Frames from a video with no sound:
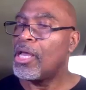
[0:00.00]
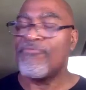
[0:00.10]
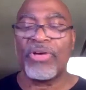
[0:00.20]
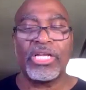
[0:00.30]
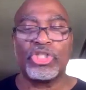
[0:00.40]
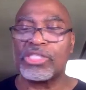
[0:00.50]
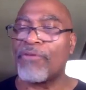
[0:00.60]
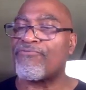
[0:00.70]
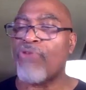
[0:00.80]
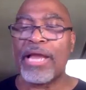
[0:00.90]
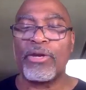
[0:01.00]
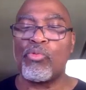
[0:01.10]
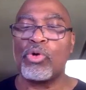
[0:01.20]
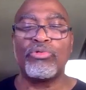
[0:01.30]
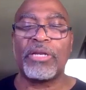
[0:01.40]
Villages of frightened,
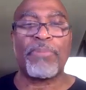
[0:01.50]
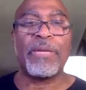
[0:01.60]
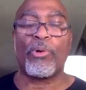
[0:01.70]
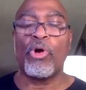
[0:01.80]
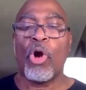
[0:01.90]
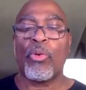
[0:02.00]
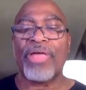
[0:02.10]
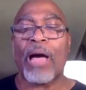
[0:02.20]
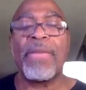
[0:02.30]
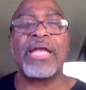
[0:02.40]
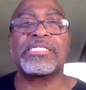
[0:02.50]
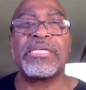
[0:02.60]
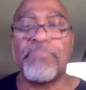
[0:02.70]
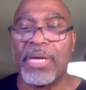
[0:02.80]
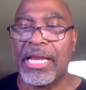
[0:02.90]
wounded people without
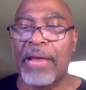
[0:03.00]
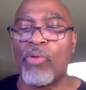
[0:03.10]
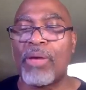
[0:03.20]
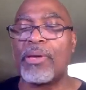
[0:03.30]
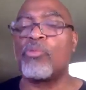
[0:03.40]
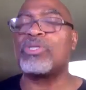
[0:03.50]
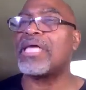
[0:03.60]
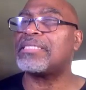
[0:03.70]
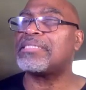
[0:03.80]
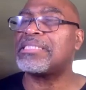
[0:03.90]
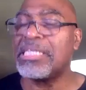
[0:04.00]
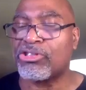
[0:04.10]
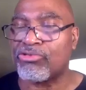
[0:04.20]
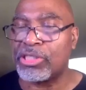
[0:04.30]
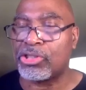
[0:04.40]
medicine men and women would take
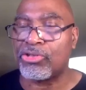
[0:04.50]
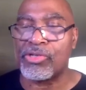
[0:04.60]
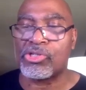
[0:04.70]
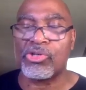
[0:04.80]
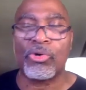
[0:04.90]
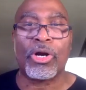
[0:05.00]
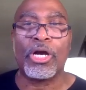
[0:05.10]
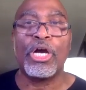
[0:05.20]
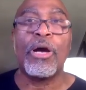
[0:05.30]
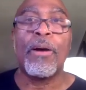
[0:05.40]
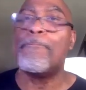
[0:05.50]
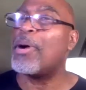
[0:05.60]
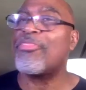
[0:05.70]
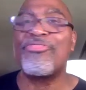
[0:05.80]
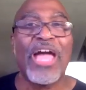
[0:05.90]
centuries to restore.
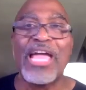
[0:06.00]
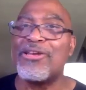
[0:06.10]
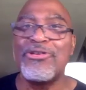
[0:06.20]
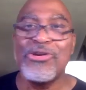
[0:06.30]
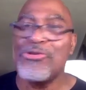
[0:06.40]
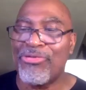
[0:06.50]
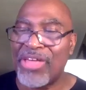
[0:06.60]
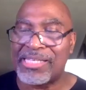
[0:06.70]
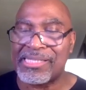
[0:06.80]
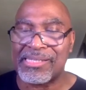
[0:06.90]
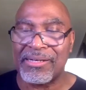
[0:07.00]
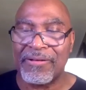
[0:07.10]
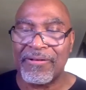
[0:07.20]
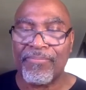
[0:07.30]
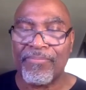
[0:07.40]
But they knew this.
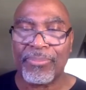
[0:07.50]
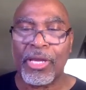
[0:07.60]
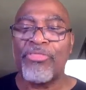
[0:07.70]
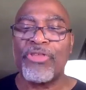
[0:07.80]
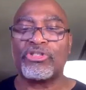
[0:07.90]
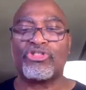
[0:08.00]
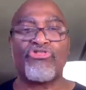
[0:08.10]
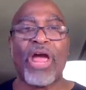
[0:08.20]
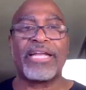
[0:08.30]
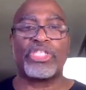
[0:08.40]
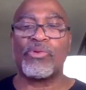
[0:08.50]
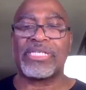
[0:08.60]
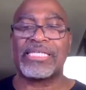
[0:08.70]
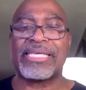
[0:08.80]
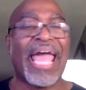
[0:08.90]
Their strategy was
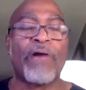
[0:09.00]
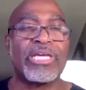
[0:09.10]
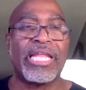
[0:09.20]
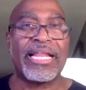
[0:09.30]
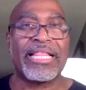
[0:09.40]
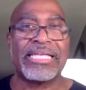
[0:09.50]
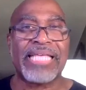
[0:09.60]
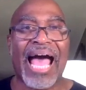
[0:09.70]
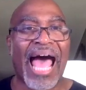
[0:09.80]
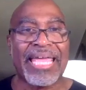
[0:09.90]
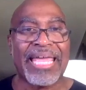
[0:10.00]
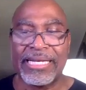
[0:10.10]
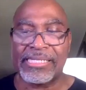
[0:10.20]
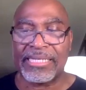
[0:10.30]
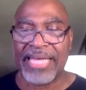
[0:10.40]
as calculated as the
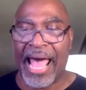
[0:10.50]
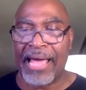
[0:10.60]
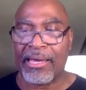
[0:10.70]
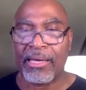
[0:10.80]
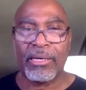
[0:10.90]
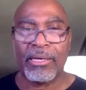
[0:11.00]
hyena's attack.